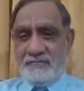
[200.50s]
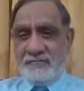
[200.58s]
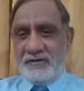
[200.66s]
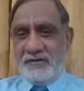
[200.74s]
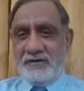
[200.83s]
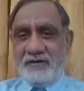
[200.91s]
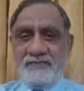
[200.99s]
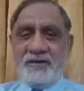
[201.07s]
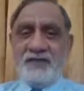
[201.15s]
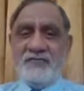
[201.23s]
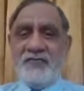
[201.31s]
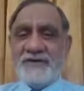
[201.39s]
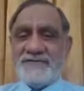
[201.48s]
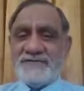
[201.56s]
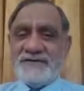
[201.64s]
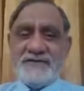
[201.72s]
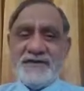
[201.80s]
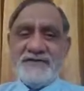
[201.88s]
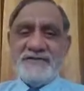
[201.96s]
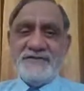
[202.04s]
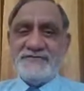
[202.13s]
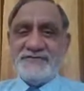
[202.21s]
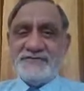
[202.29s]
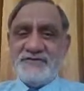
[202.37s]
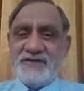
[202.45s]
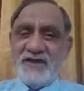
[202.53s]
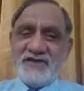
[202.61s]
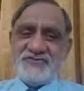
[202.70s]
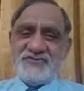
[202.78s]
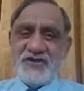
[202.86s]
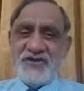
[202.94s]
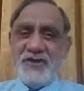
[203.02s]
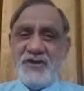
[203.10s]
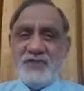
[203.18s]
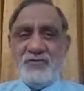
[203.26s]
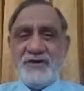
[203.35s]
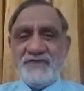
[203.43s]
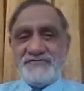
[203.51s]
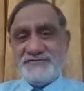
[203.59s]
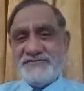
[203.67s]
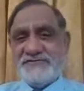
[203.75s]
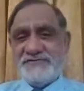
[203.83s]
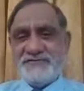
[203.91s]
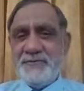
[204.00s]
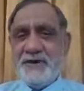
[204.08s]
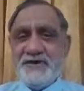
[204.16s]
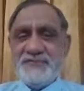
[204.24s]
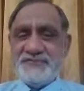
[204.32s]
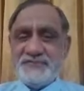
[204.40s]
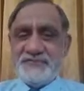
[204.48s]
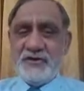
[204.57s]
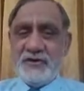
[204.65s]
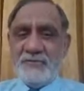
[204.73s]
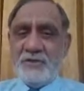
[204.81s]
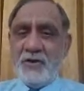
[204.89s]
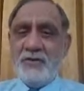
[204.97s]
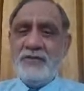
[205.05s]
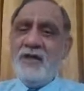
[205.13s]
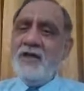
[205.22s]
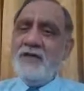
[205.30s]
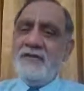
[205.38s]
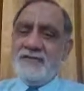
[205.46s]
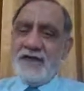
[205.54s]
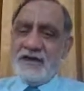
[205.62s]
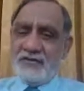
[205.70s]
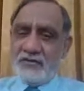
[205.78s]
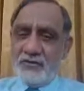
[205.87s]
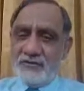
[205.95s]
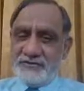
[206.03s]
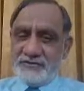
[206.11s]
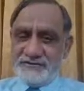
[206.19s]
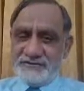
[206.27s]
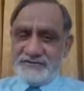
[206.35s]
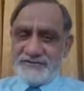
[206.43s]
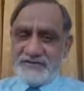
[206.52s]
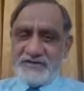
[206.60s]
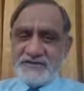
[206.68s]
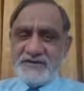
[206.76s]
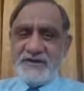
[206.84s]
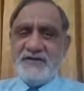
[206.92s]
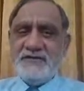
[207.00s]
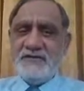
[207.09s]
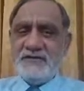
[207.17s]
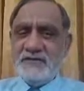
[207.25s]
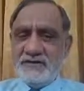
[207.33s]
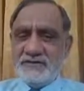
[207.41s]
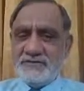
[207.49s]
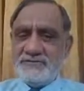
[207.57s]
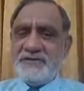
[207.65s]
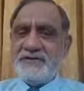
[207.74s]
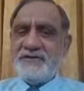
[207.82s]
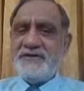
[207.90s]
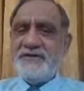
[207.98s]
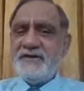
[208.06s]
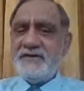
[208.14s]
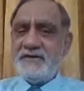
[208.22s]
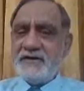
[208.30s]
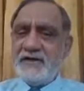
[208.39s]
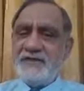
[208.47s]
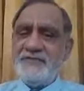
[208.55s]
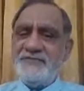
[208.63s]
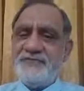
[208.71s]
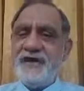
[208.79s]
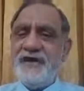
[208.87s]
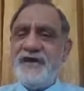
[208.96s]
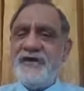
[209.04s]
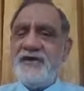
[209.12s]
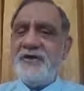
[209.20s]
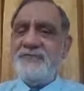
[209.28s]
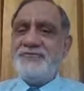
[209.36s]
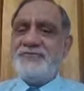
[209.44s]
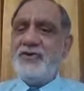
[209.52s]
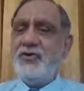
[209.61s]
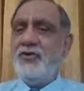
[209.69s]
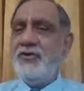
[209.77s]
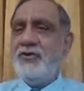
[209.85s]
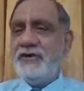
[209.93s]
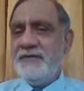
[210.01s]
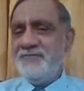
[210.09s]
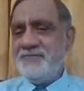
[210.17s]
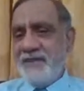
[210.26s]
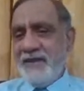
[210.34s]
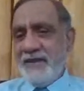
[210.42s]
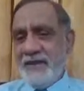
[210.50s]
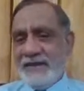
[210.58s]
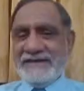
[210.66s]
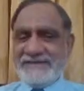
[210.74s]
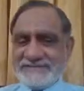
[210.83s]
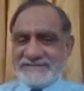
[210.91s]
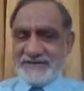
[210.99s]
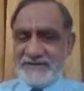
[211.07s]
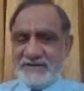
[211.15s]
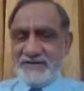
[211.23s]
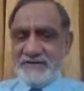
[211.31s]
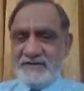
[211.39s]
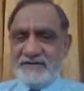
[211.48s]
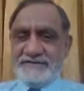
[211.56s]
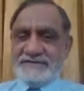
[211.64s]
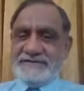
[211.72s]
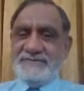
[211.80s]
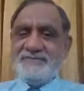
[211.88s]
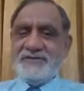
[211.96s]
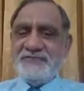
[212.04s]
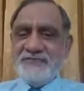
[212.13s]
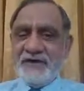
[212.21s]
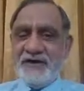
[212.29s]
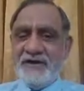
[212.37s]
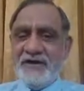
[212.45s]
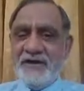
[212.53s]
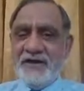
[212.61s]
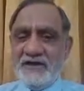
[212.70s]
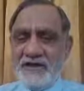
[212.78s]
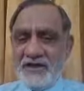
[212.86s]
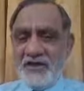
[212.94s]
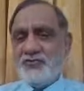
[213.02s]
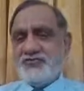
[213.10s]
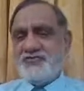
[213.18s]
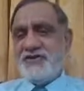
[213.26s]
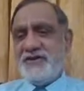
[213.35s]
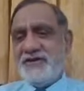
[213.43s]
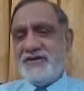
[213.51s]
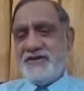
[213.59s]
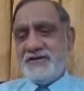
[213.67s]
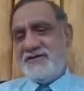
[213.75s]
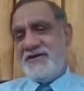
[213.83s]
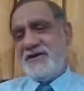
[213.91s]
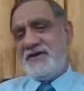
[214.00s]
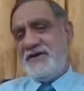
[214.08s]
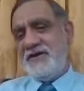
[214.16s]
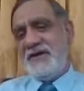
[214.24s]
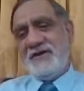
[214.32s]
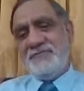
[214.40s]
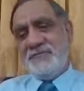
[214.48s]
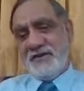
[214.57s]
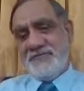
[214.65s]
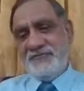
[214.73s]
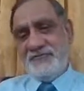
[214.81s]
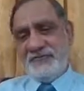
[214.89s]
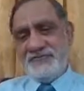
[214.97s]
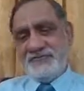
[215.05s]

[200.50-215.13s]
In one sentence, it is the nutshell of what semantics is all about, that how it is constructed, interpreted, clarified, obscured, illustrated, simplified, negotiated, contracted, and paraphrased.